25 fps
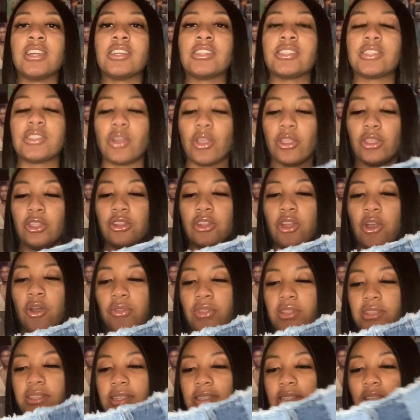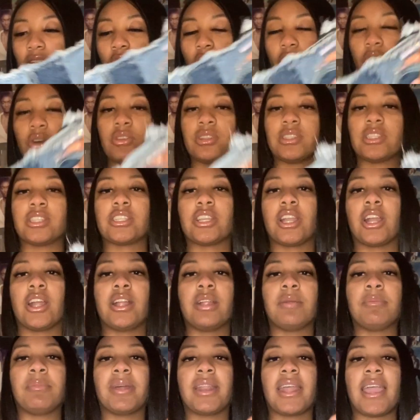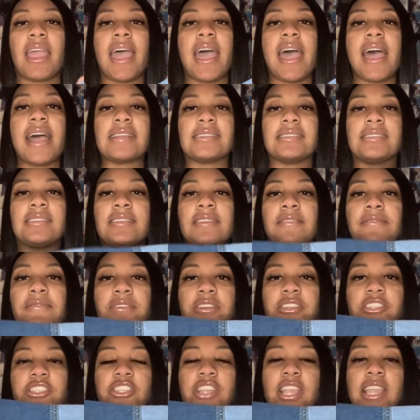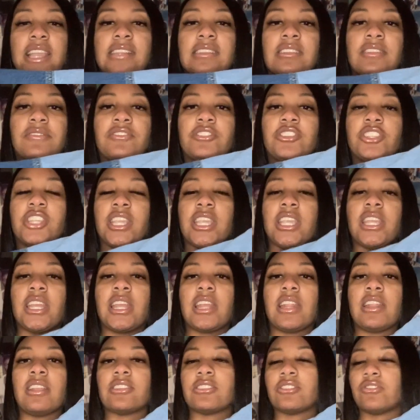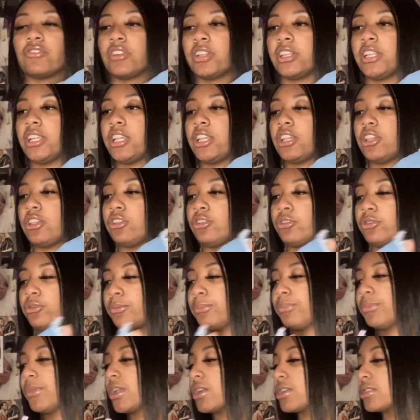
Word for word: So you know, this is an old skirt, but it has different shades of jean and it's really cute.